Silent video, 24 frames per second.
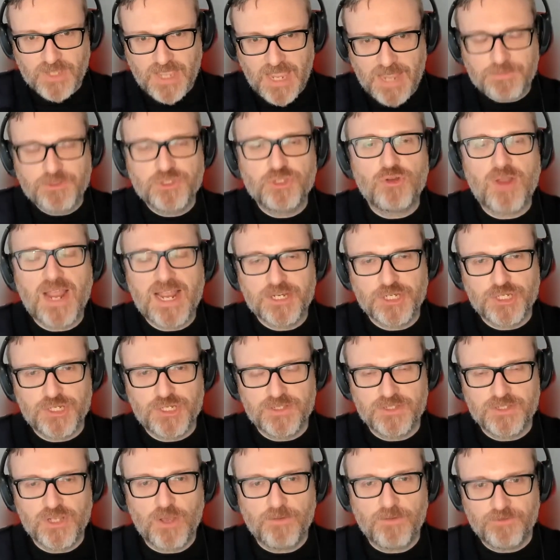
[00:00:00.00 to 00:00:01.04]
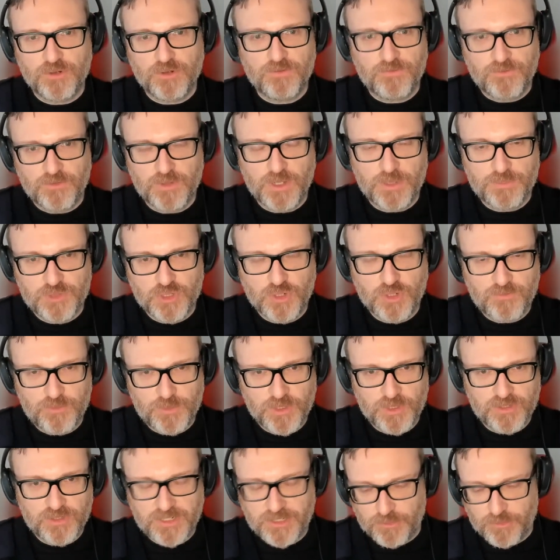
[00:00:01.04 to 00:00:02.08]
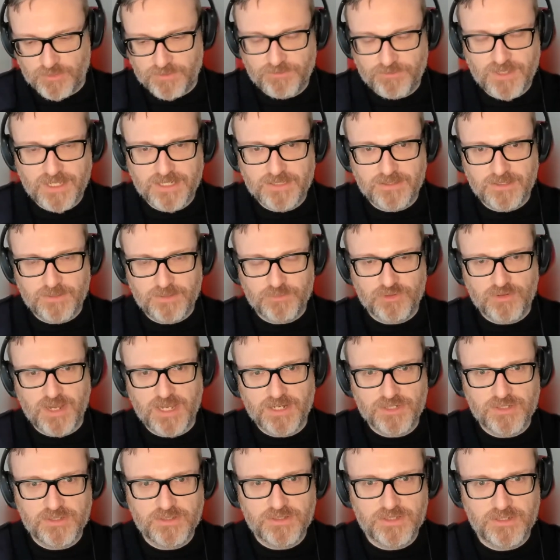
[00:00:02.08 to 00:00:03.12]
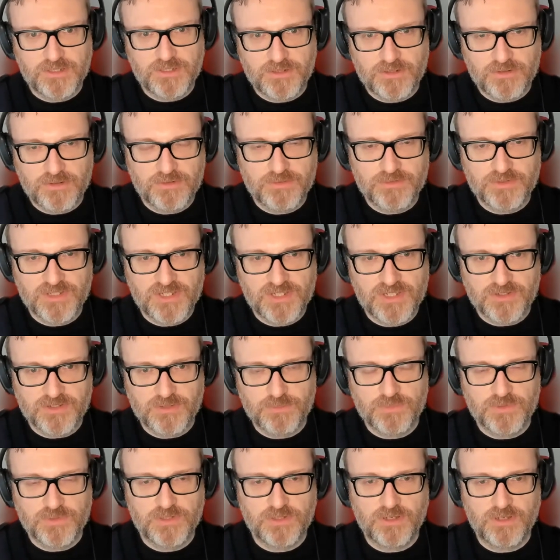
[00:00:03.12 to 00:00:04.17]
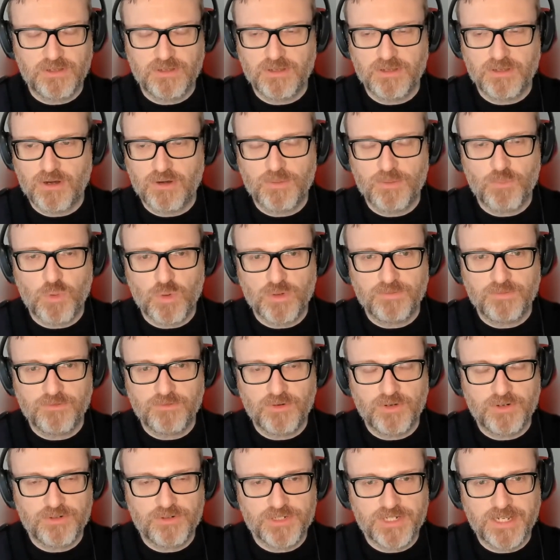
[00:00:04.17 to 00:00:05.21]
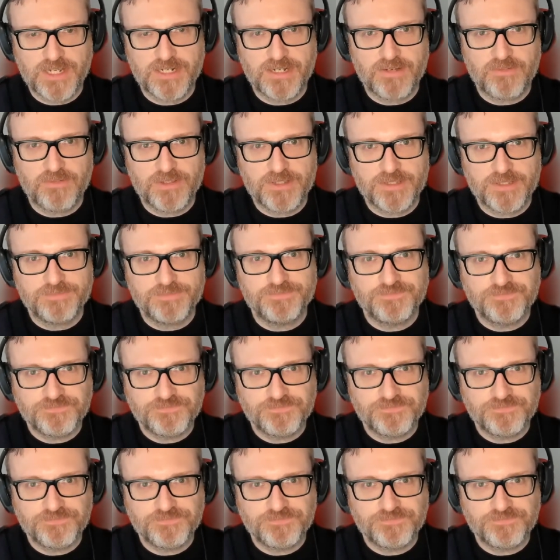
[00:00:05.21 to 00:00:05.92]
abstractions of your observability that reflect the abstractions in your systems are important for understanding everything.